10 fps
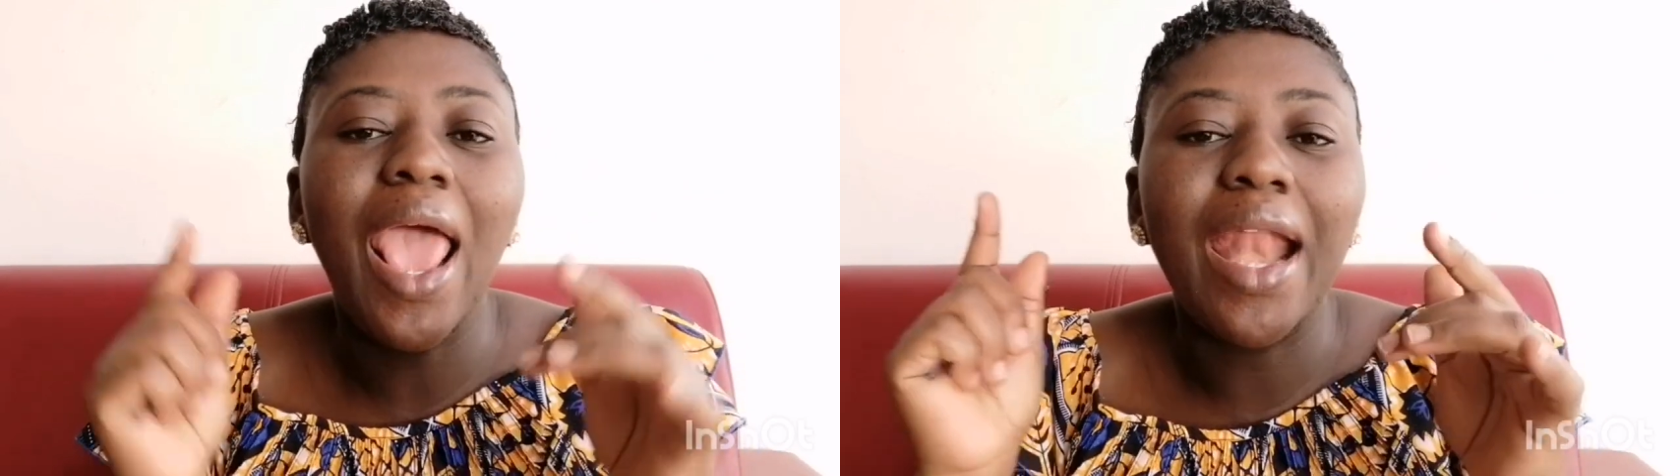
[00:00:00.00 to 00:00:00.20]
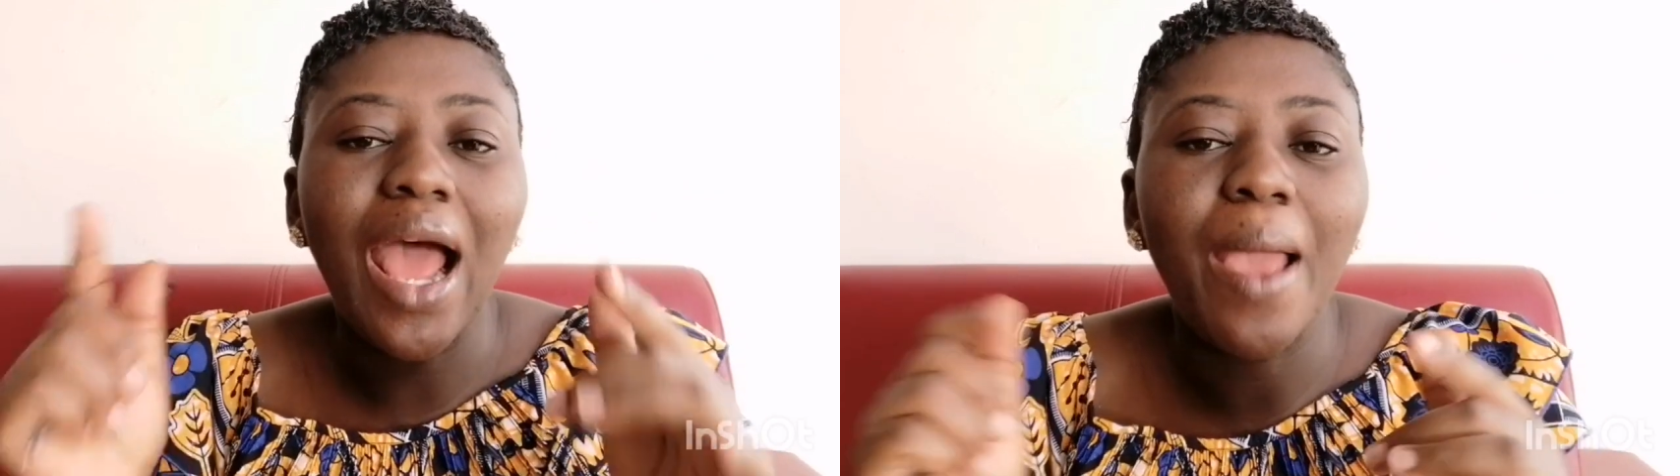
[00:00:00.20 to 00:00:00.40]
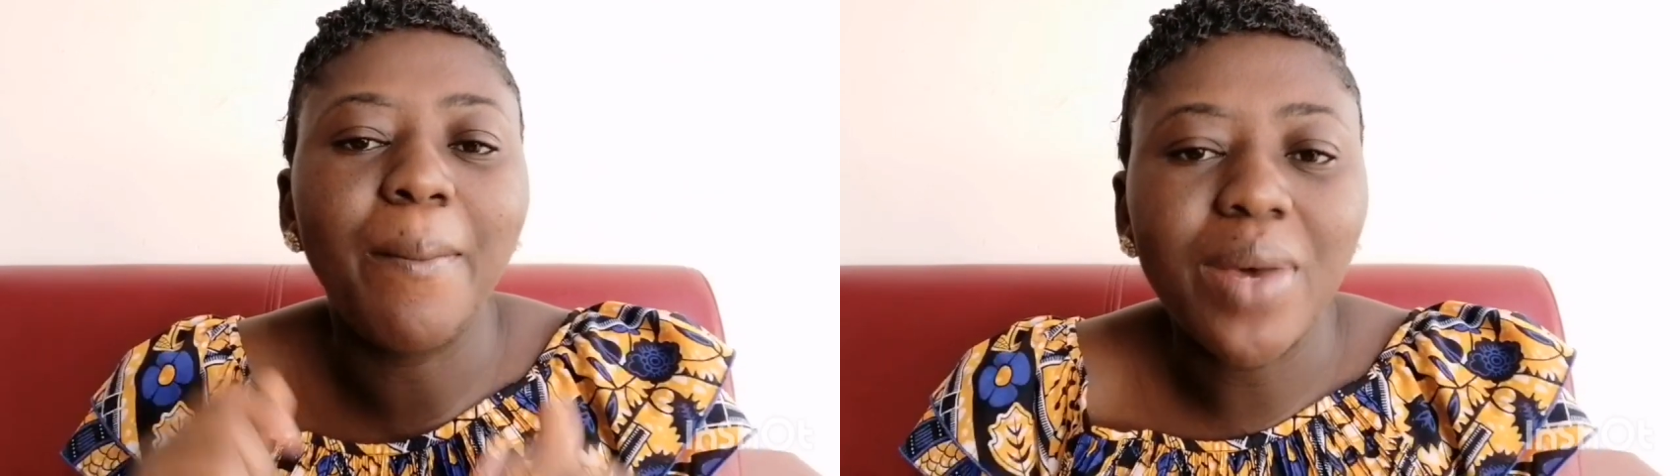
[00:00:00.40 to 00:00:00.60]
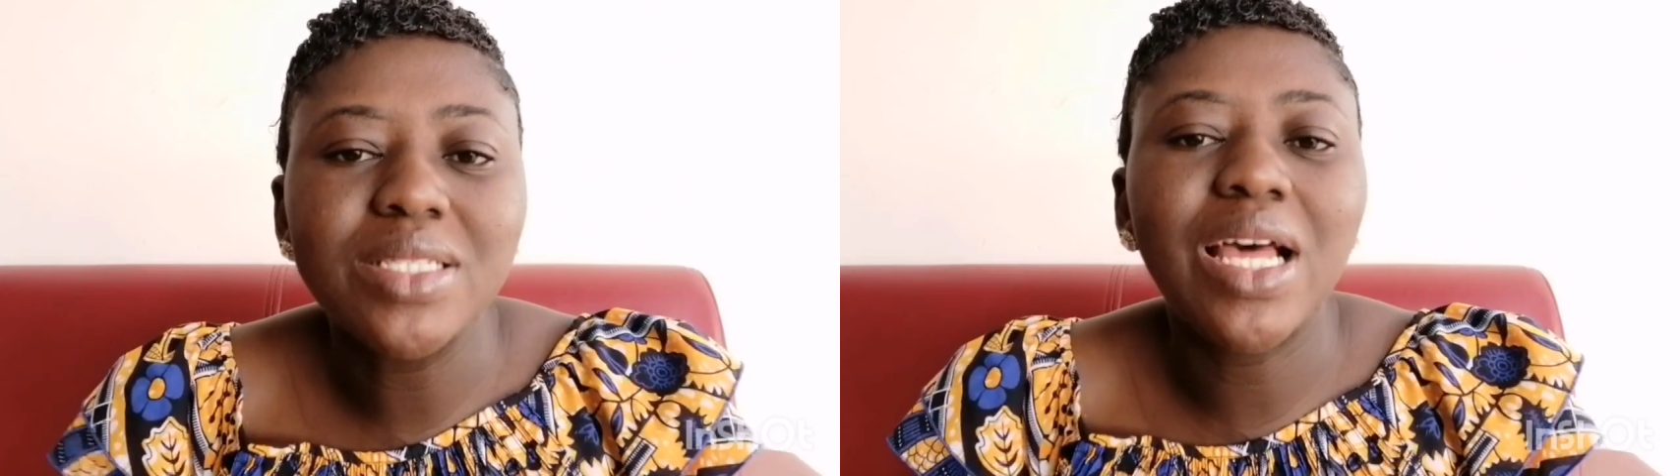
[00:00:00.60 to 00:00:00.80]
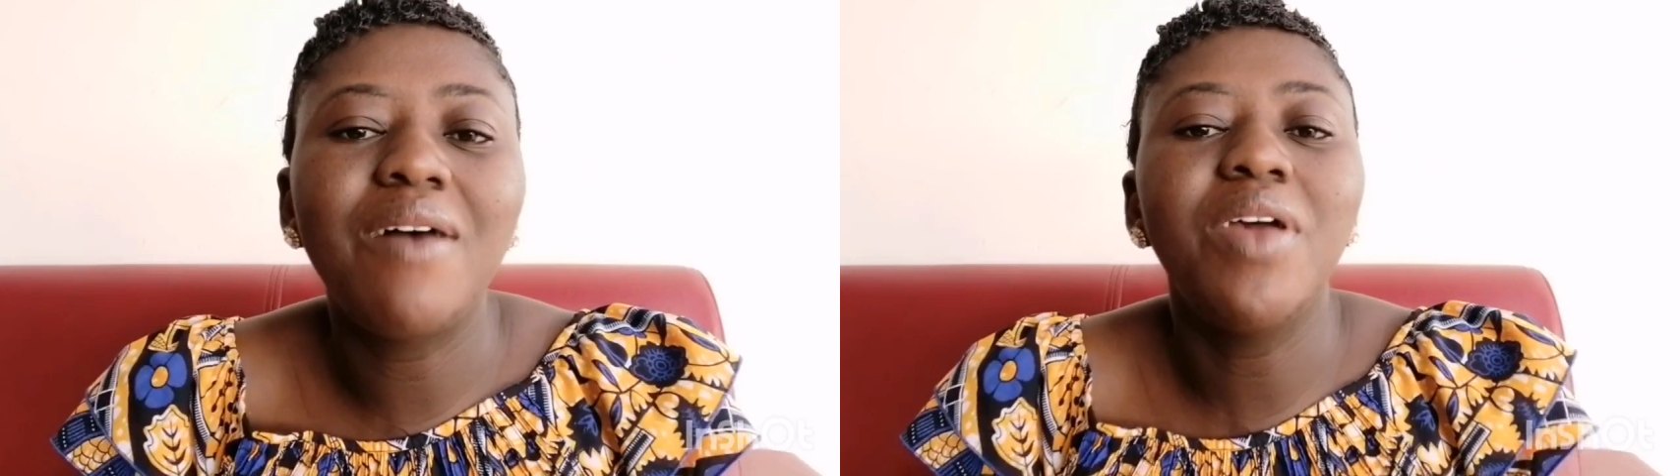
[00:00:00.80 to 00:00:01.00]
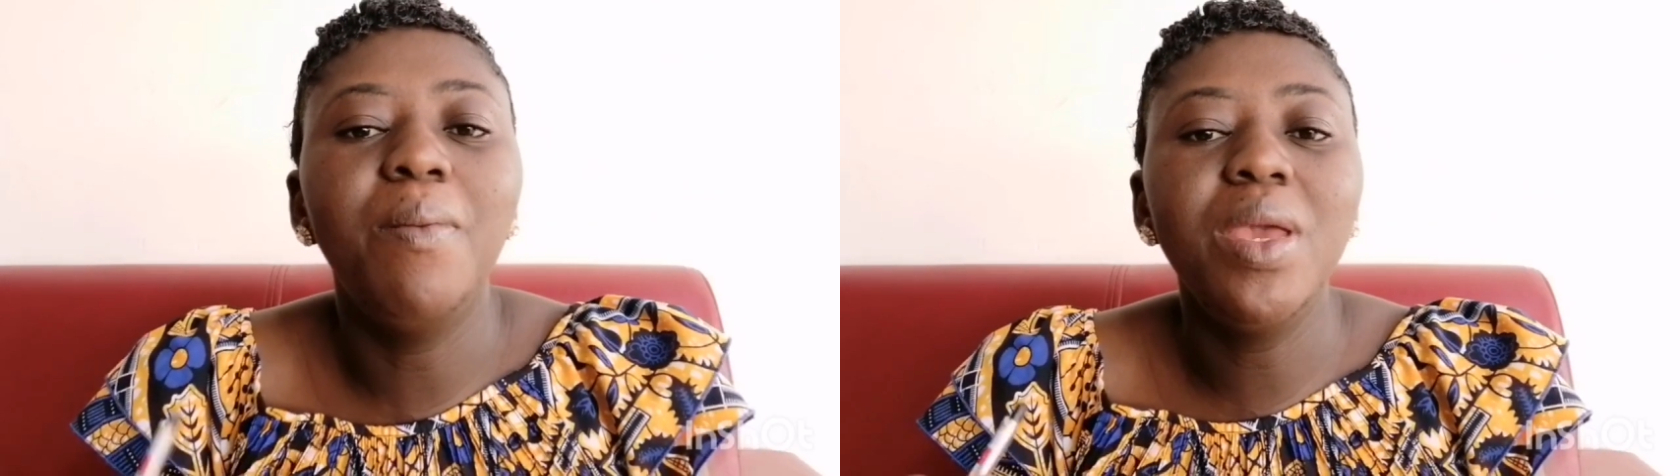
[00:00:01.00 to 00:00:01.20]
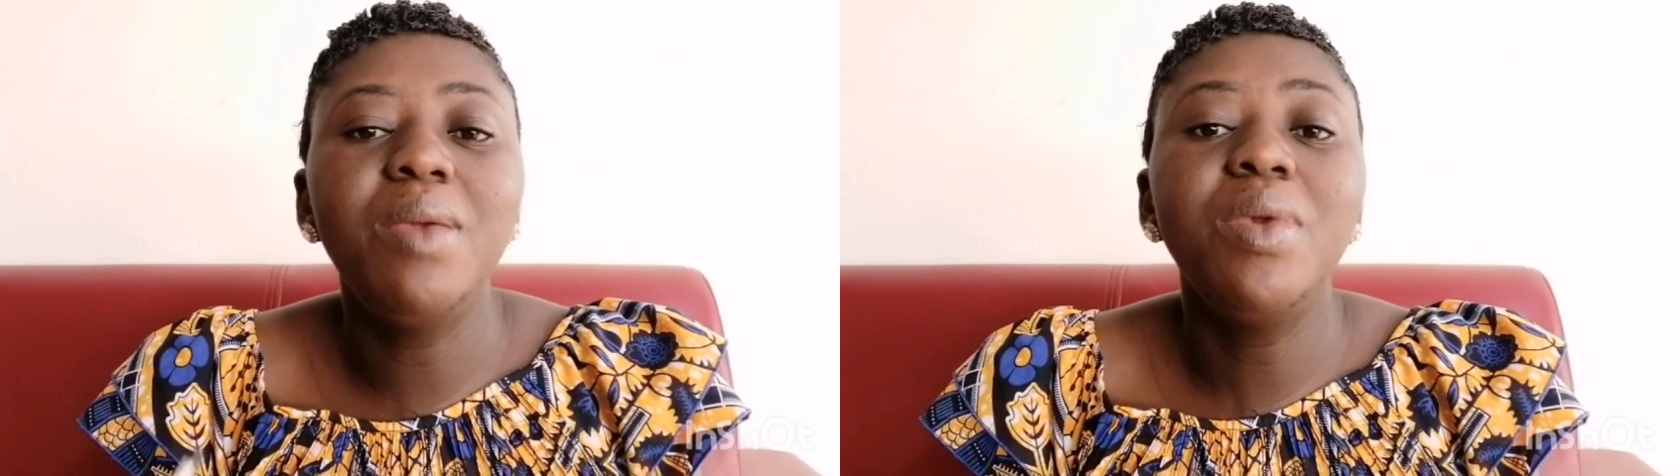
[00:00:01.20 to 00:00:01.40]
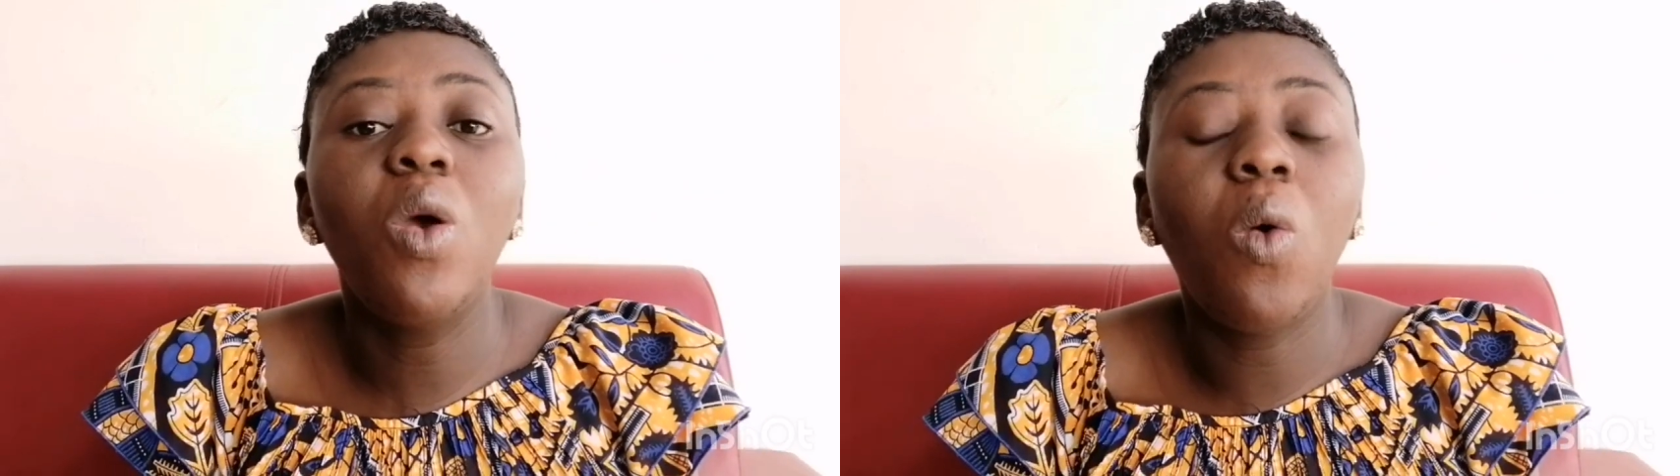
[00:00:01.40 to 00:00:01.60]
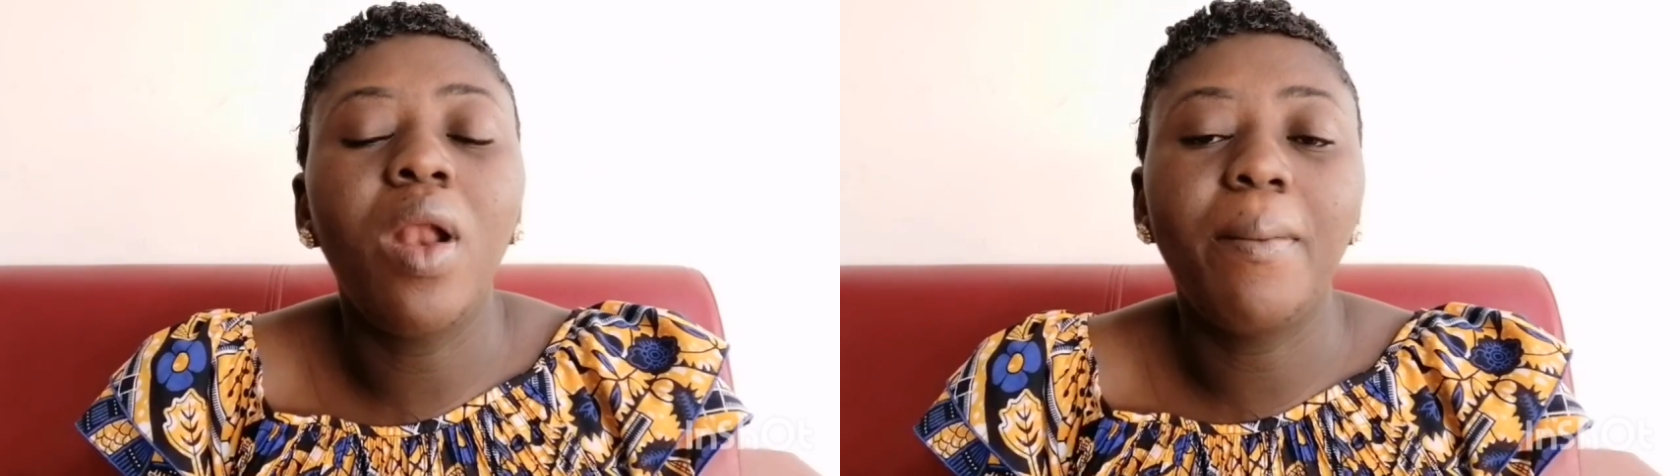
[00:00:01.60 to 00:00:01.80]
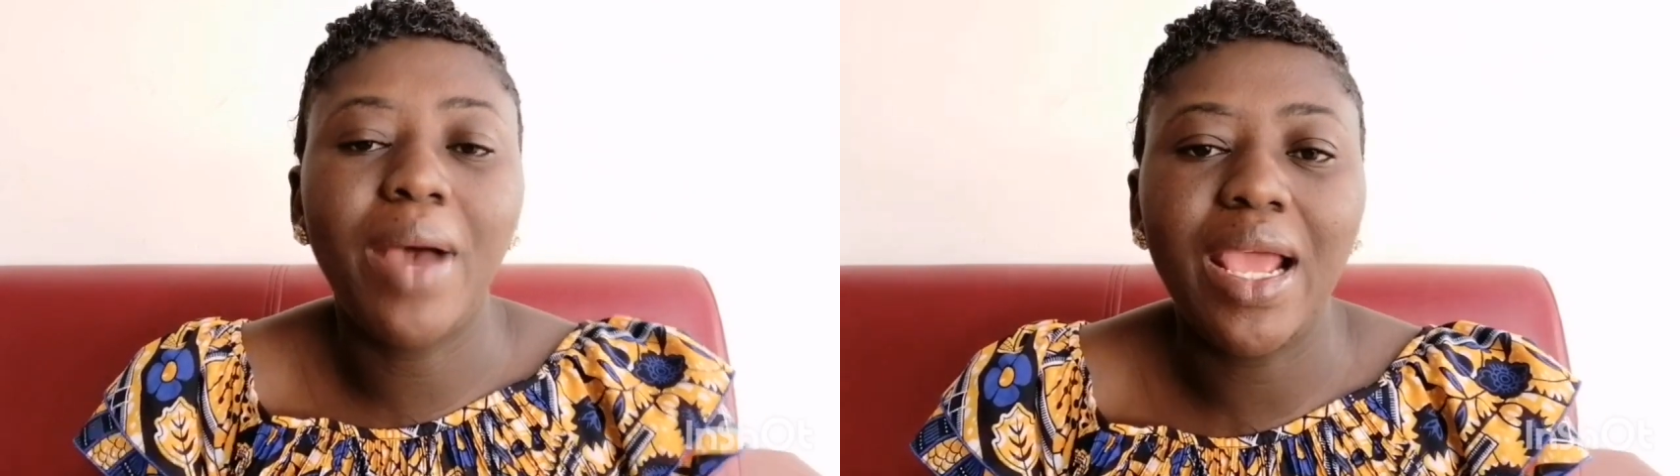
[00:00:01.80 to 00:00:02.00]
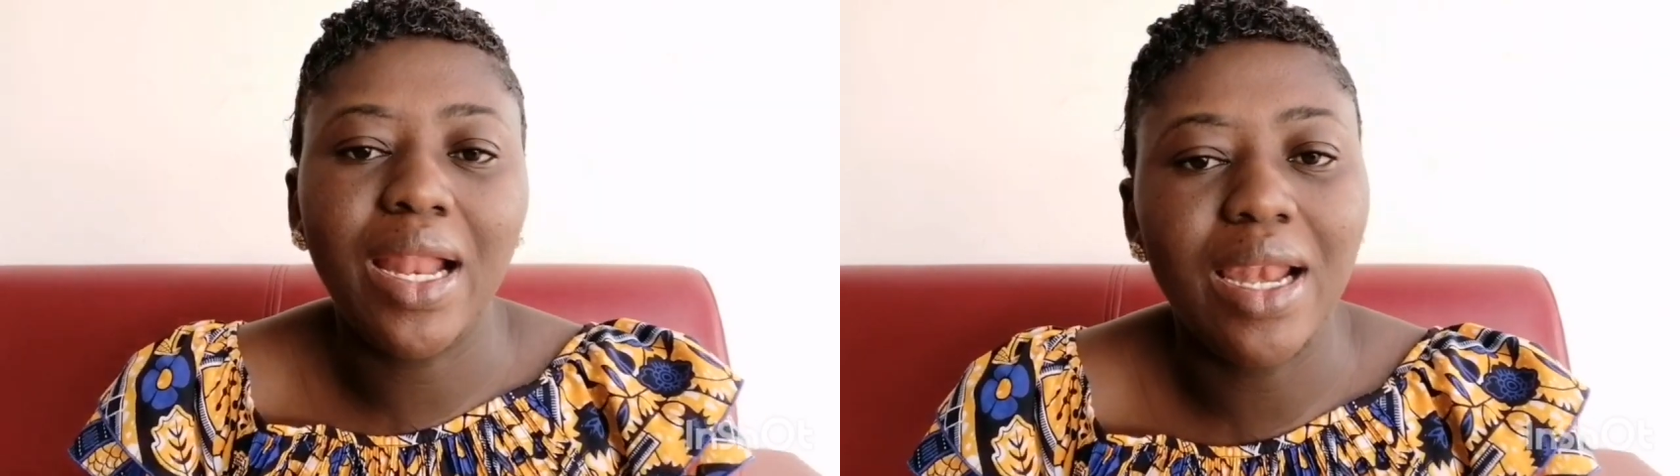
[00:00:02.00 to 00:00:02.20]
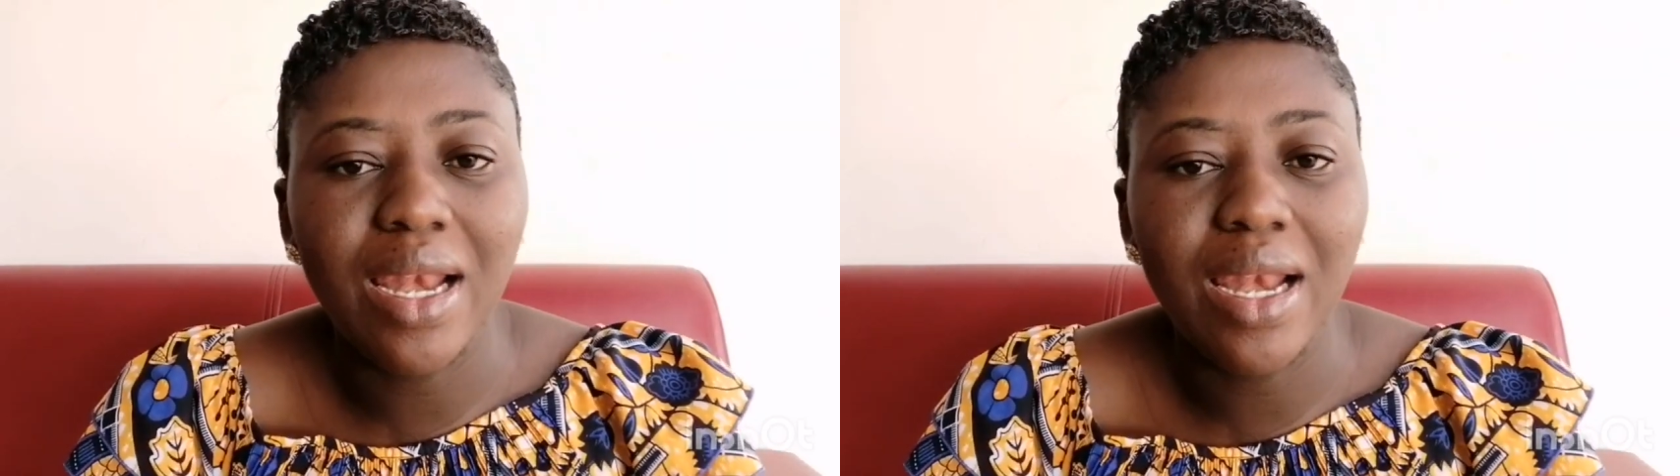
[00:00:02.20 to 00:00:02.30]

and I must have a baby on my